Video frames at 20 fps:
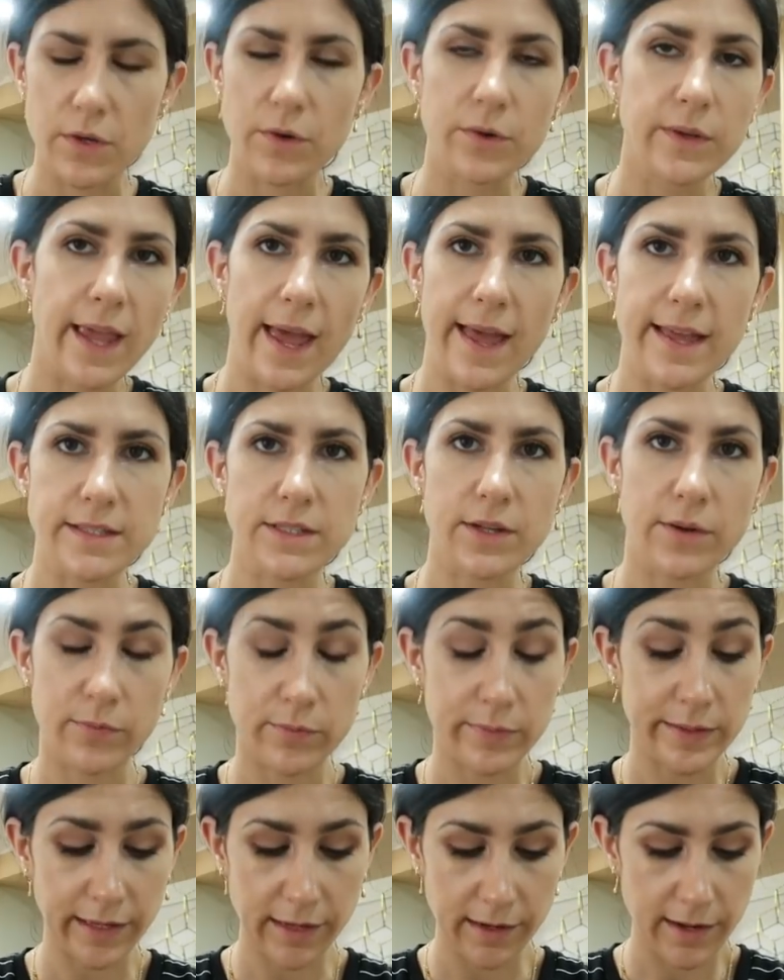So yeah, it's got a
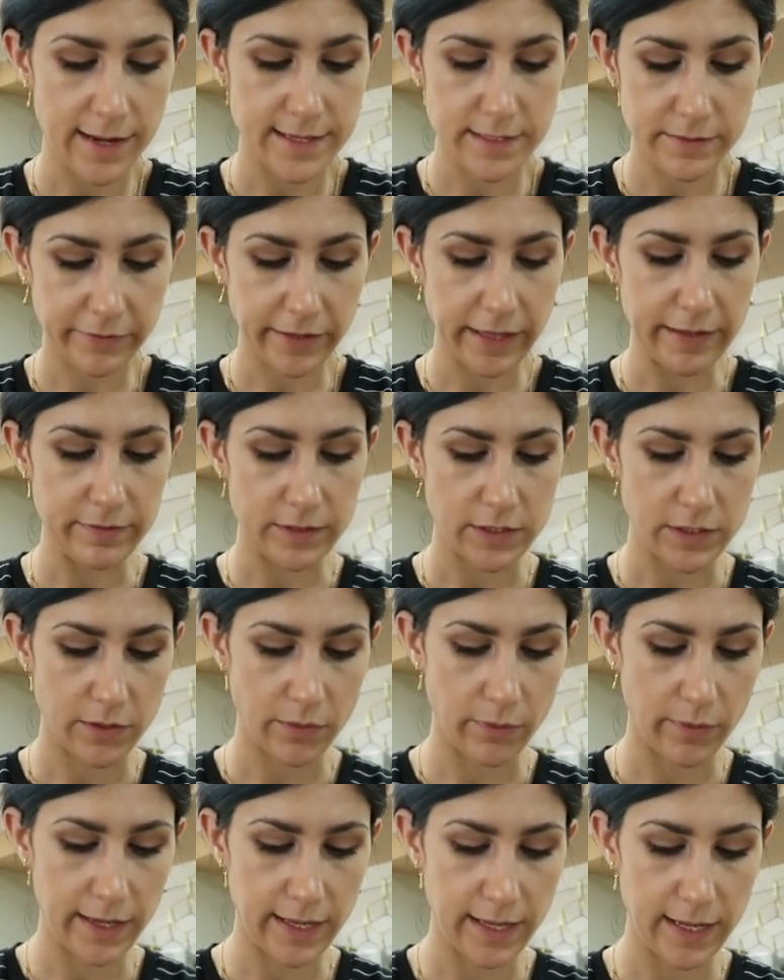really nice flavor
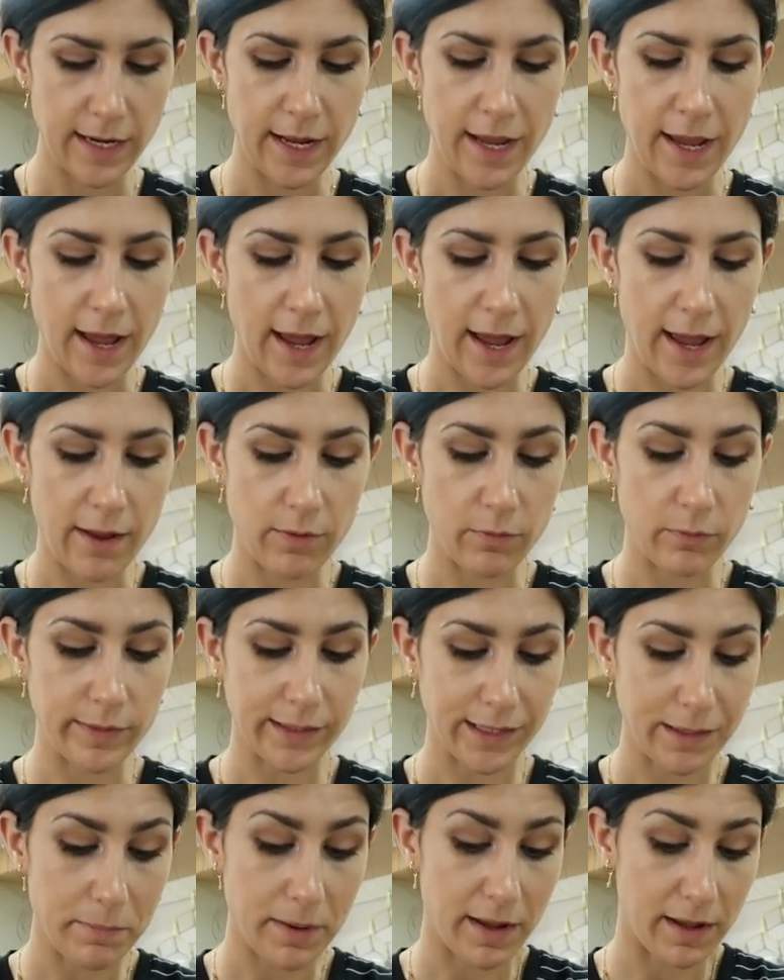to it,
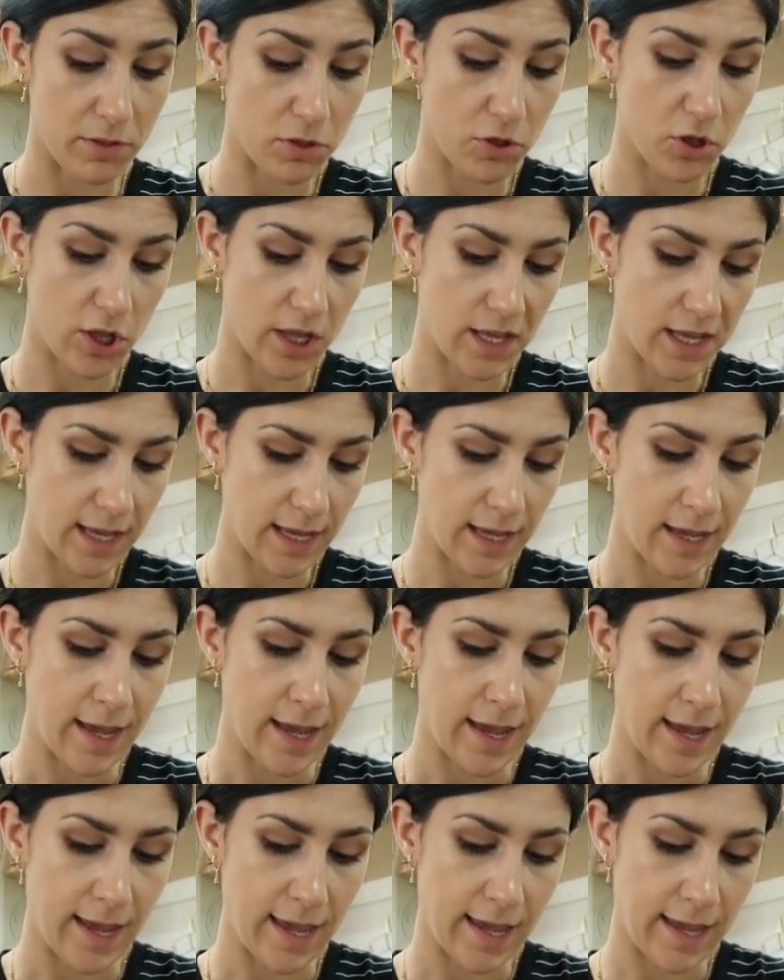really punchy,
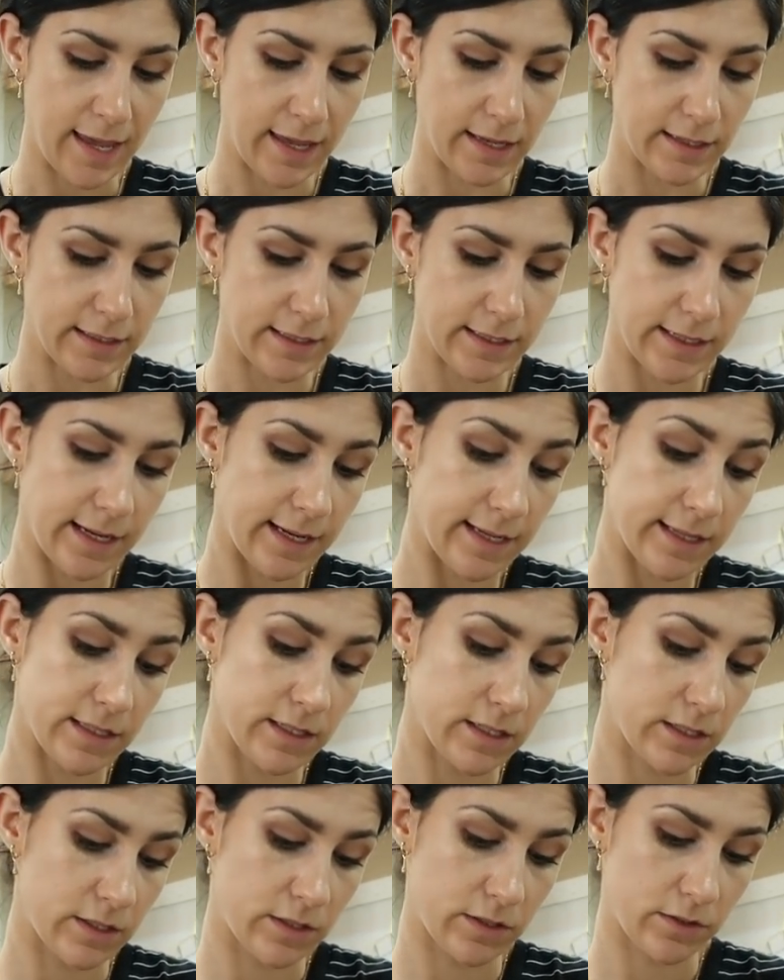and it's
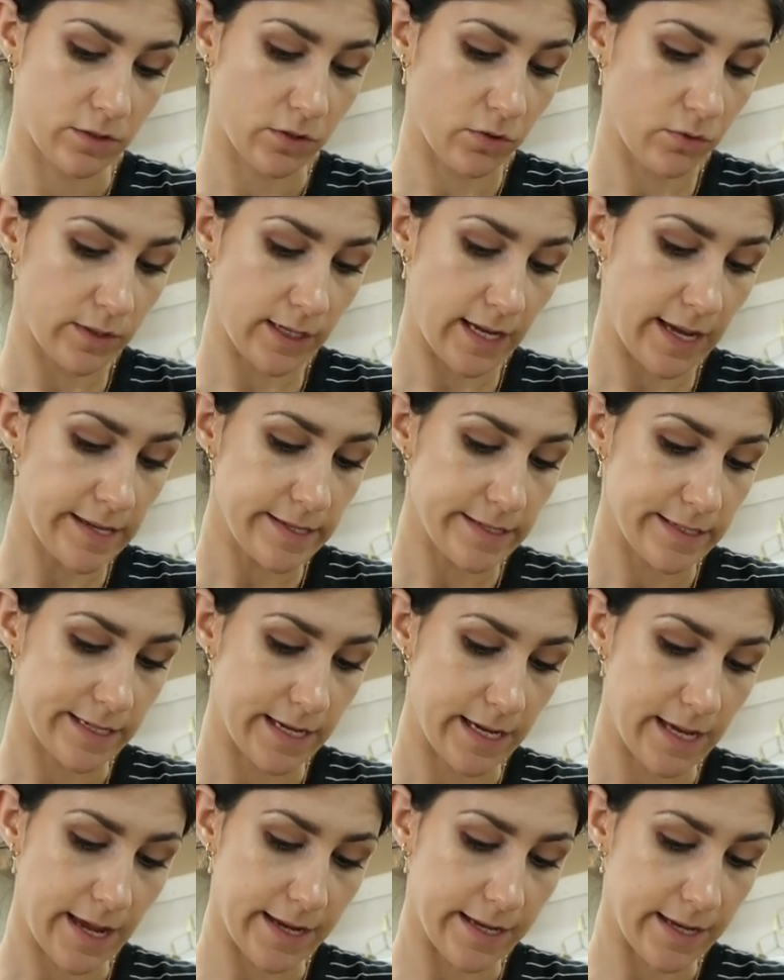so
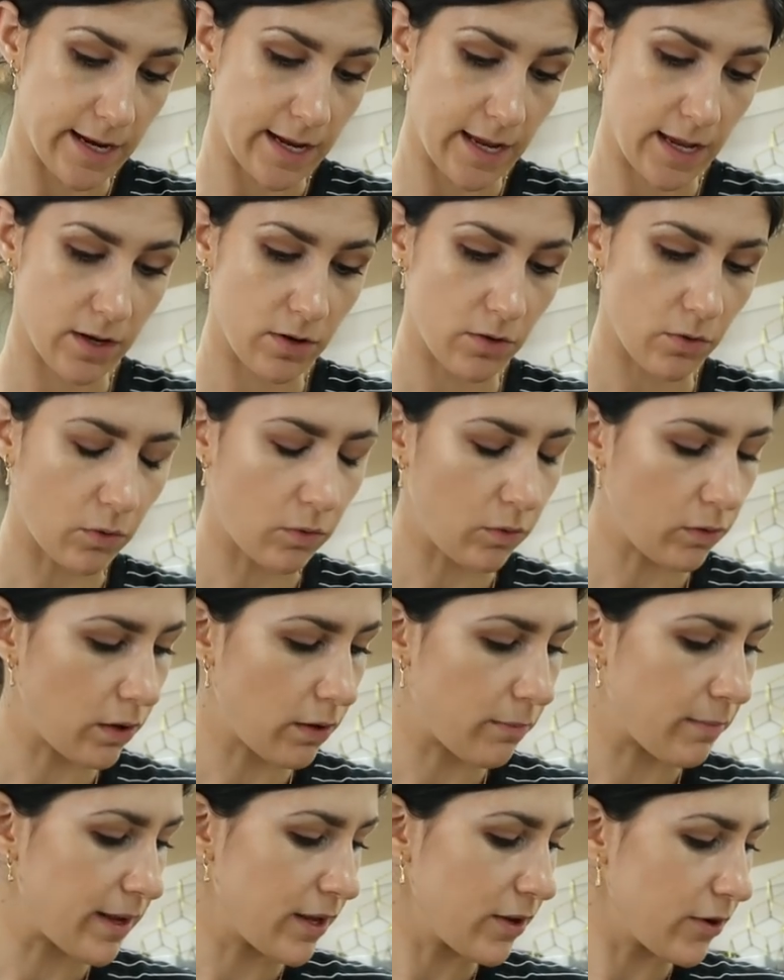tasty. I can eat it all
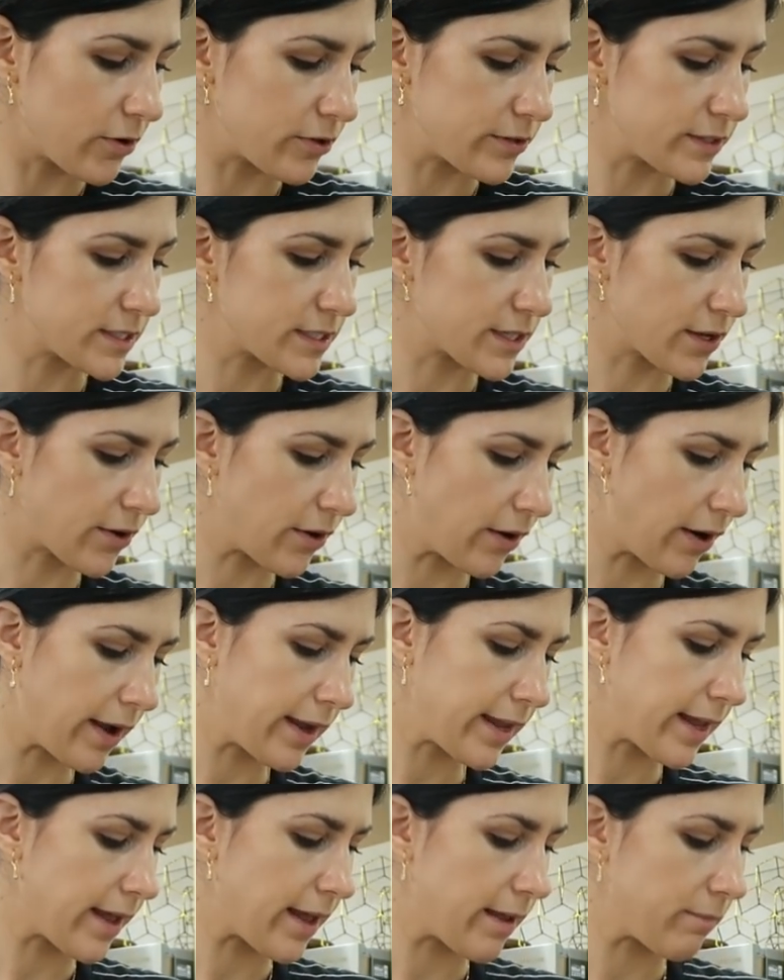on my own. So
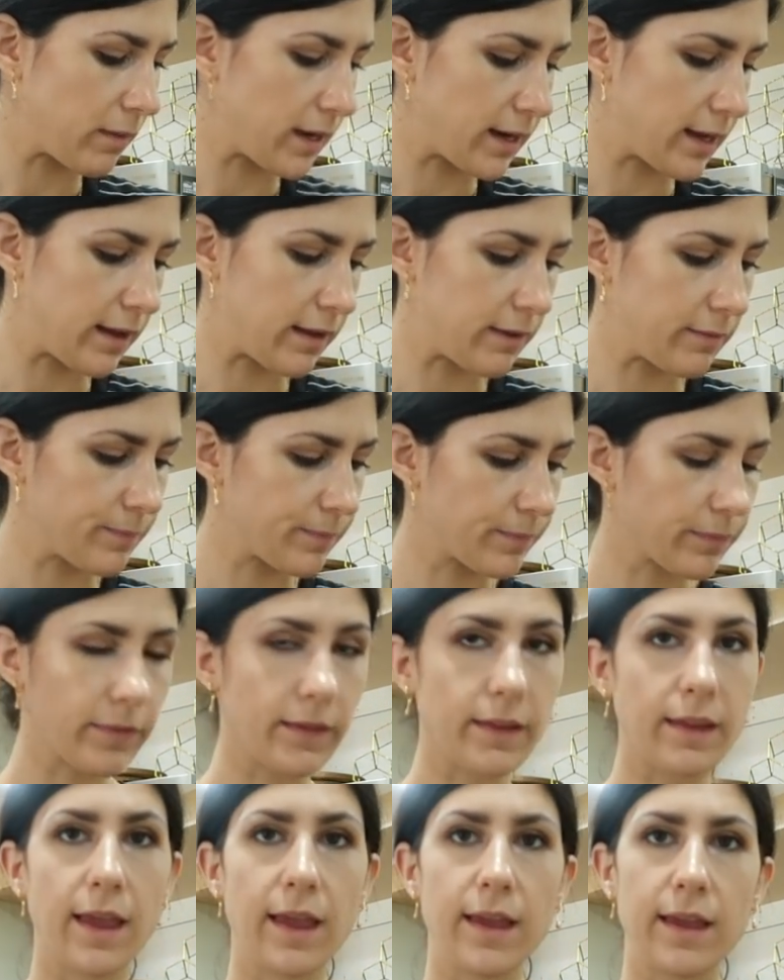yeah, I'm gonna
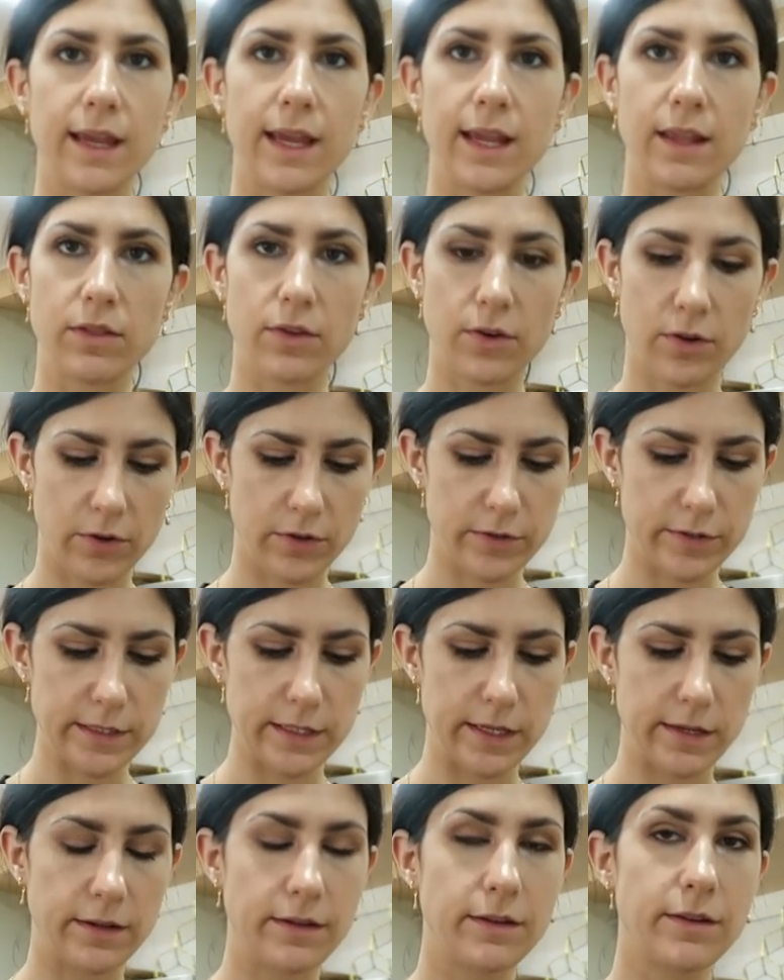eat those
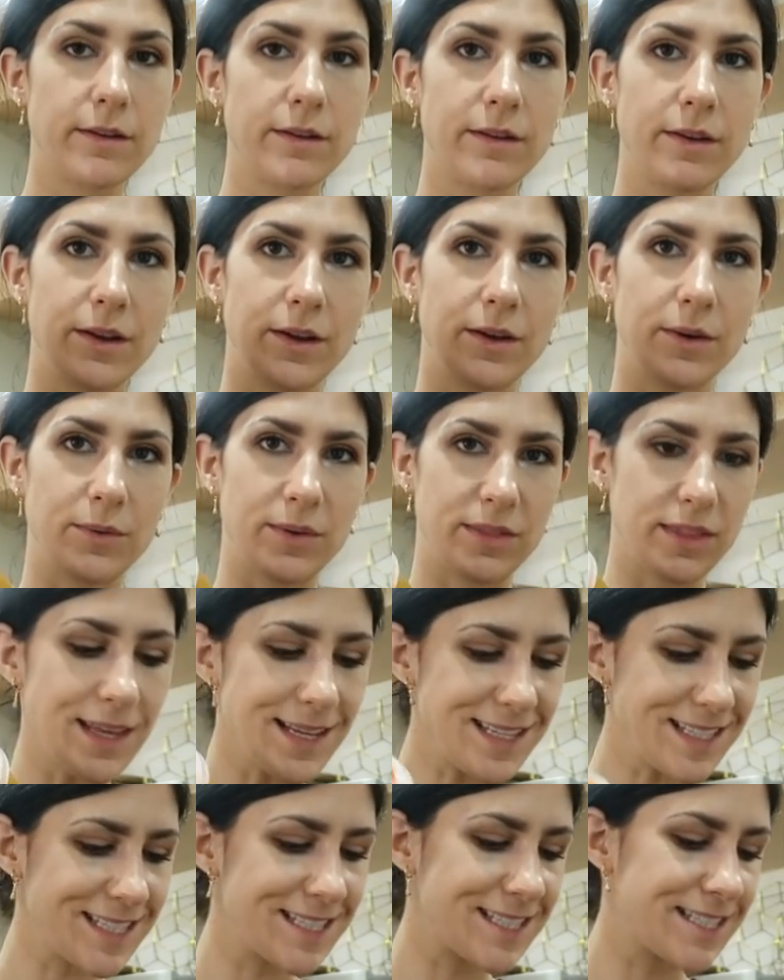with
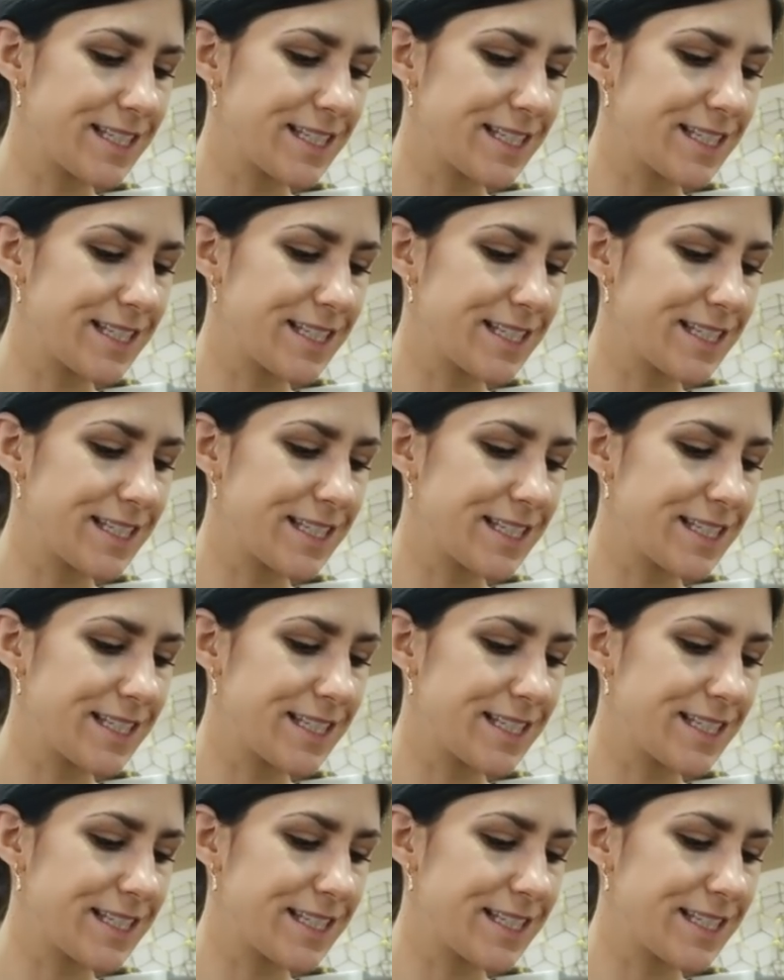this,